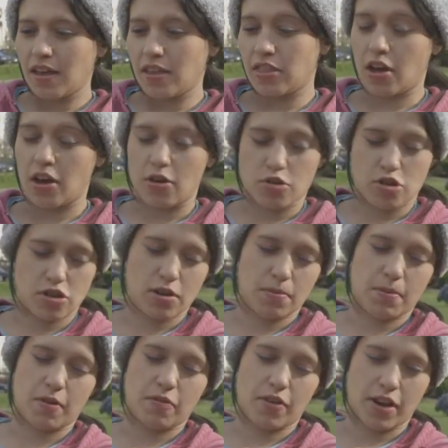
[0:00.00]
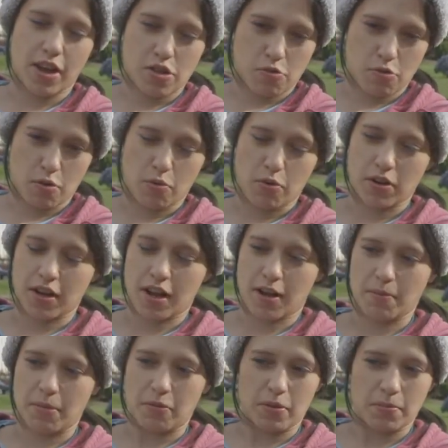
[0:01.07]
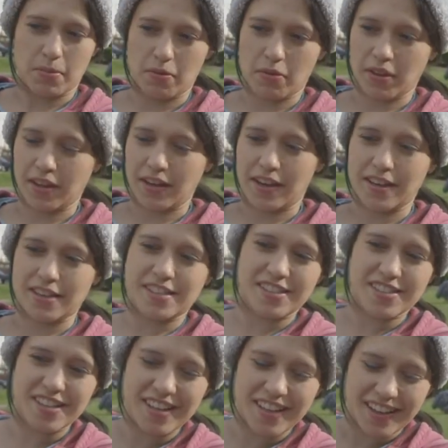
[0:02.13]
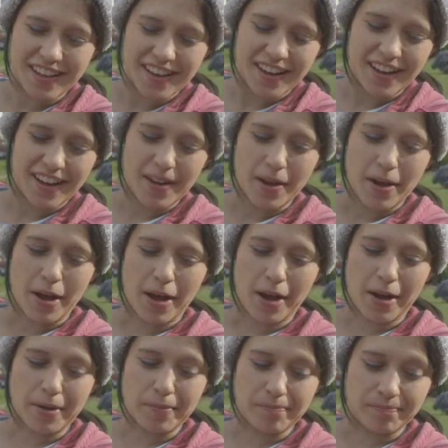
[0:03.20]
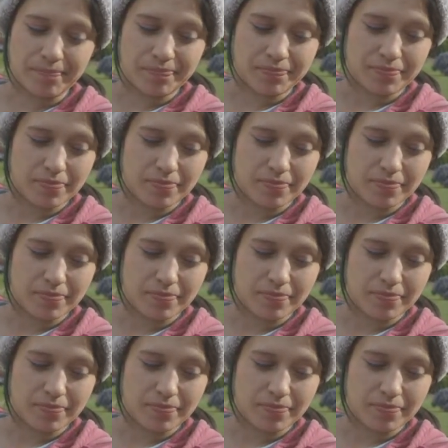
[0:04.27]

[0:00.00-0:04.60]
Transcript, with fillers: though should a big financial reward come, it would be really nice. um,